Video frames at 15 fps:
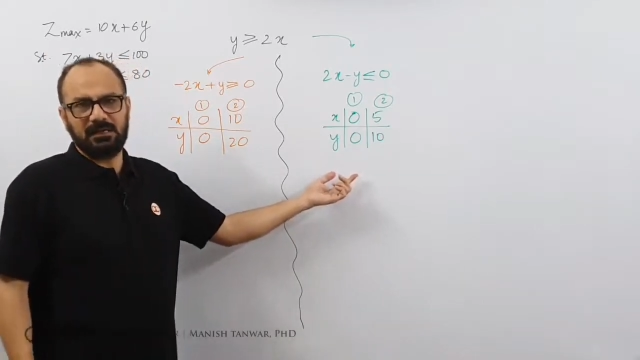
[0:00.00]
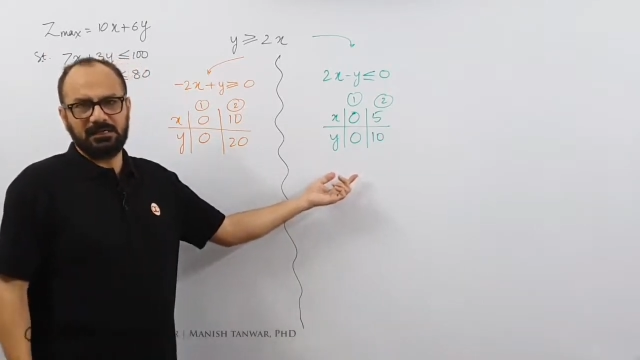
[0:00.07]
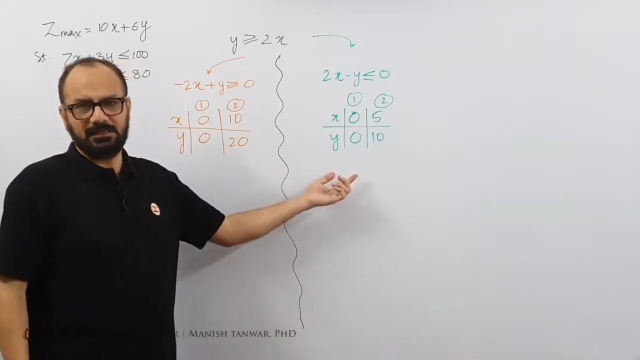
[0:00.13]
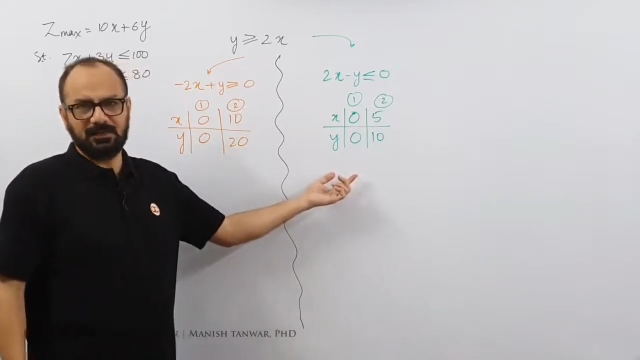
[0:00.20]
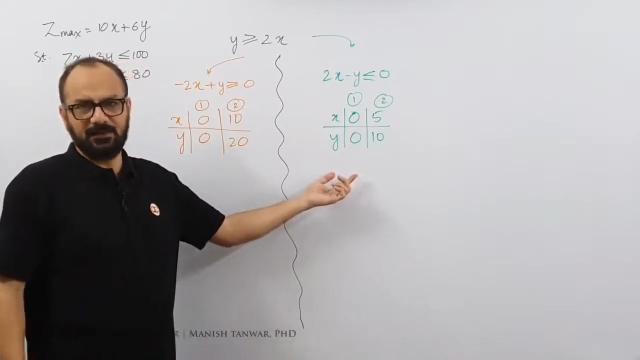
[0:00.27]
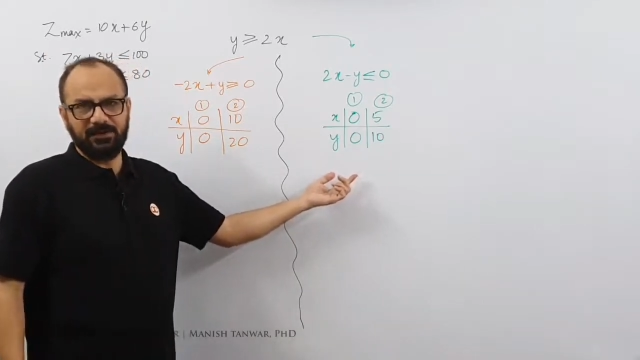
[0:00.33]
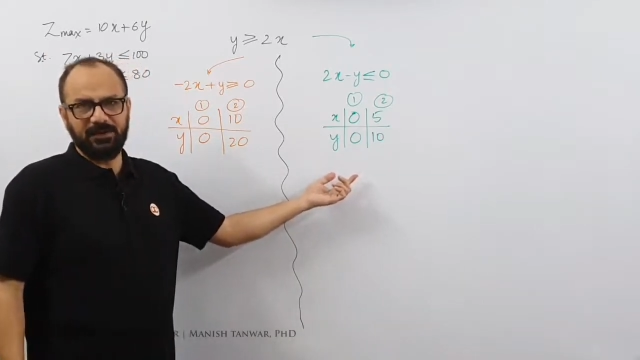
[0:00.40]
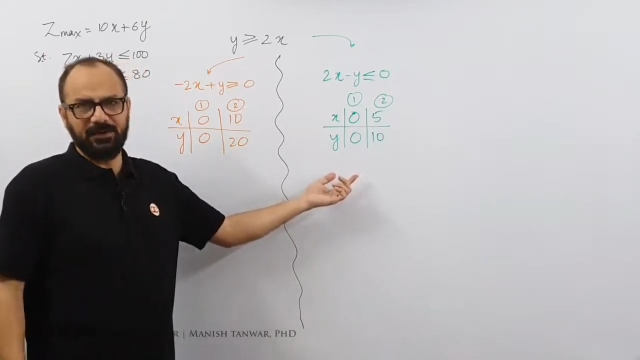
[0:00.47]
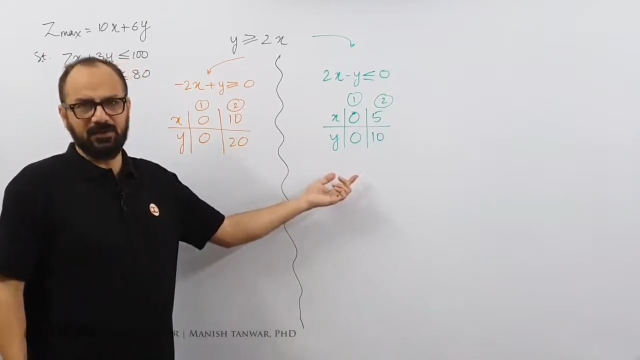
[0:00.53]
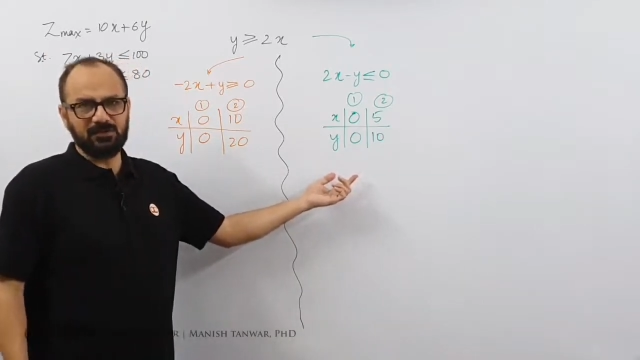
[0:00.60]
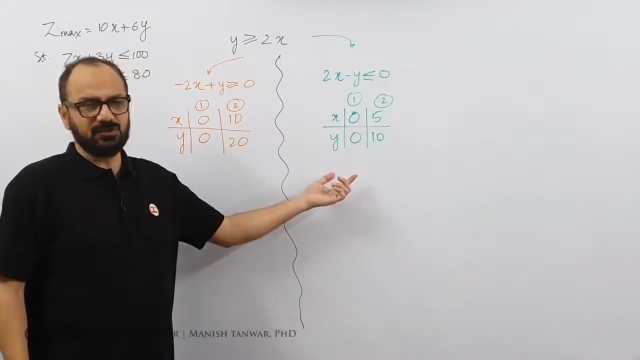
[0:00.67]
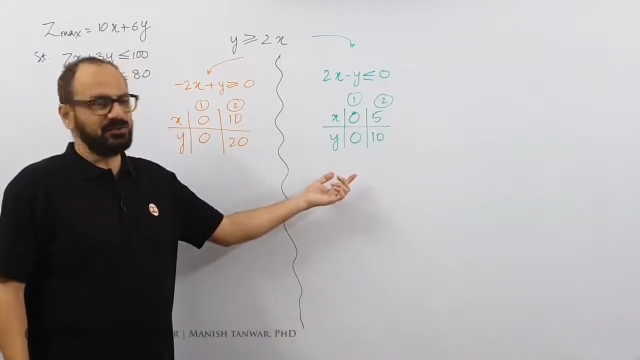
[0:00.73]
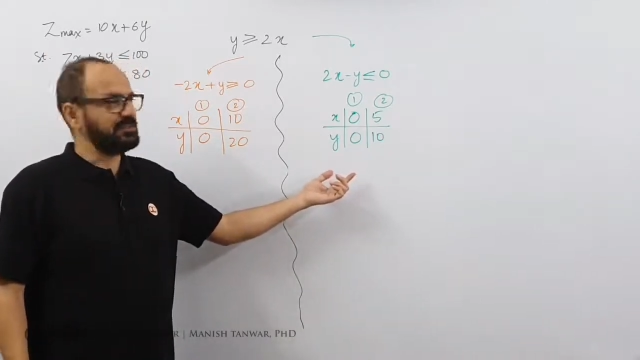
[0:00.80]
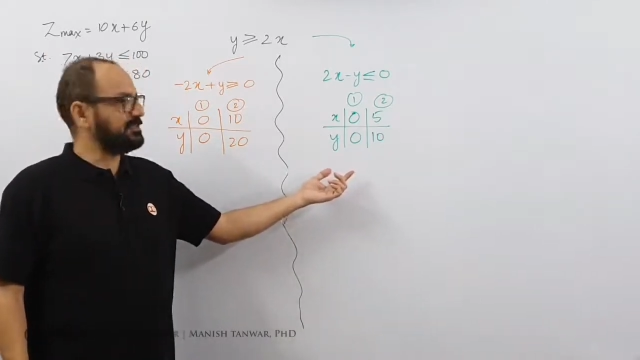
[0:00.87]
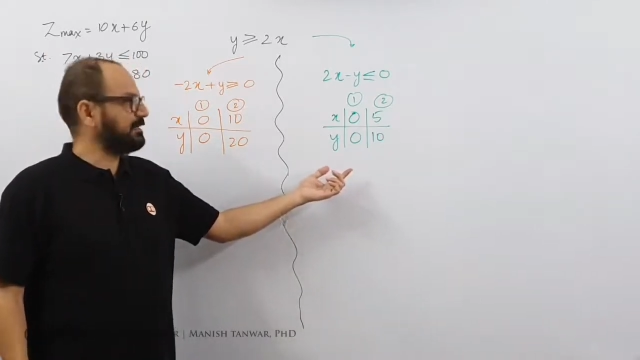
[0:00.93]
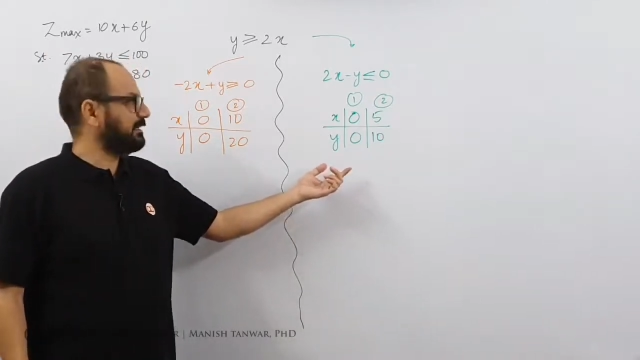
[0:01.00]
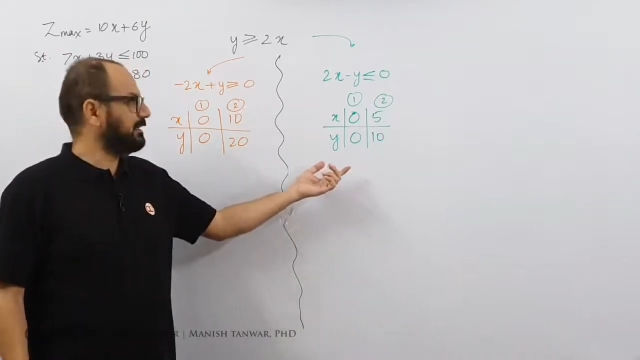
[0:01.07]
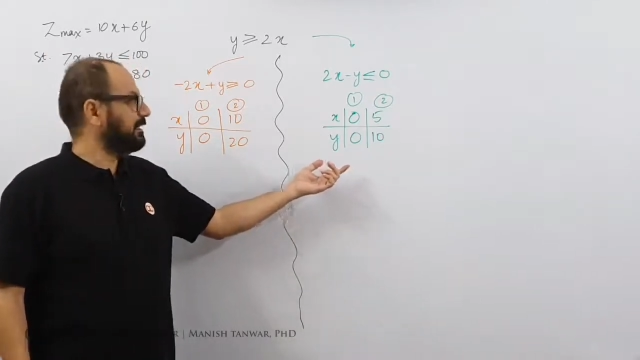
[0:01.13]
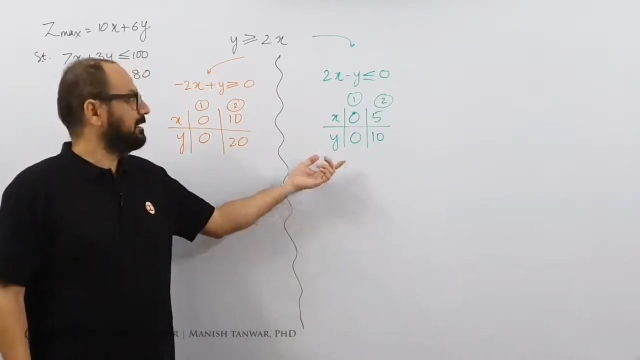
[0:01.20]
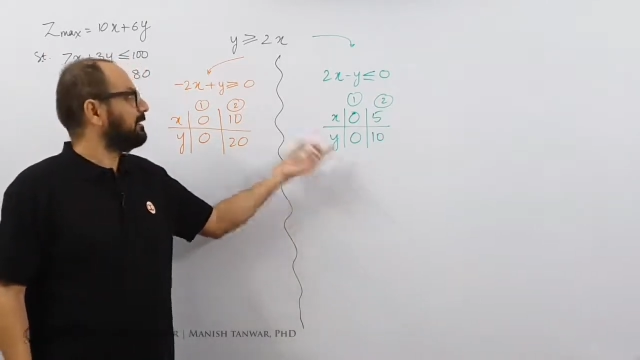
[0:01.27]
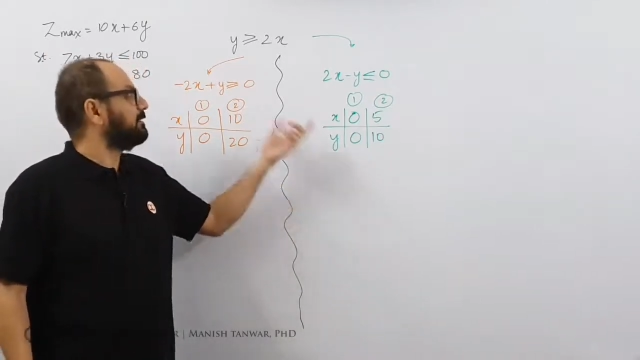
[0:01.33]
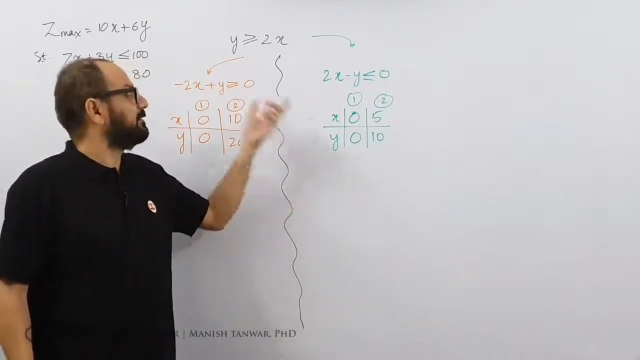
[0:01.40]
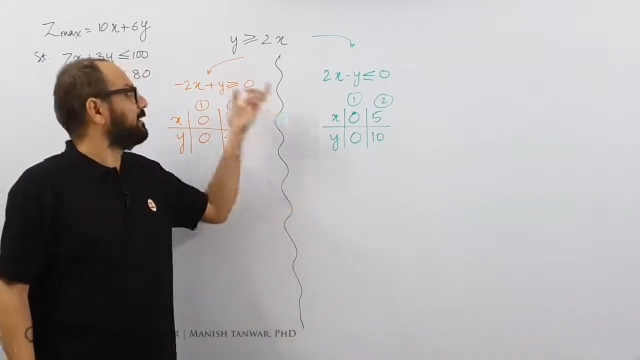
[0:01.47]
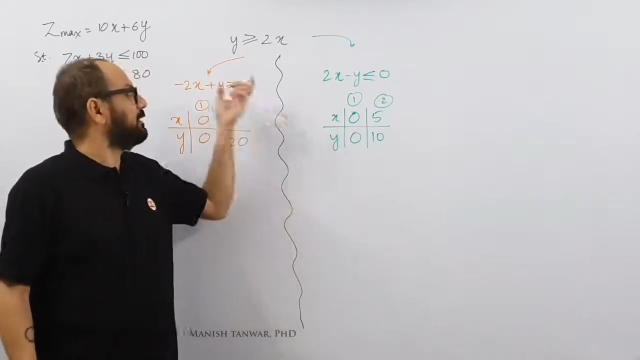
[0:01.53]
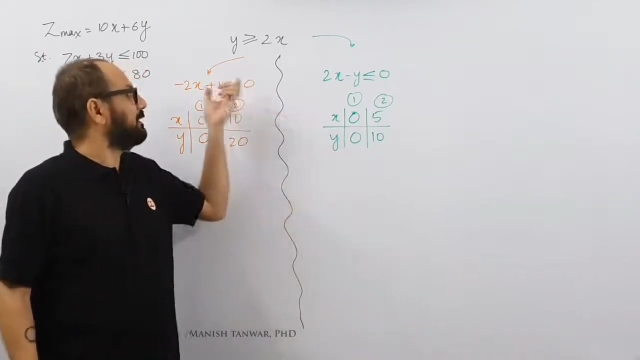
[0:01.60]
other videos, you'll see that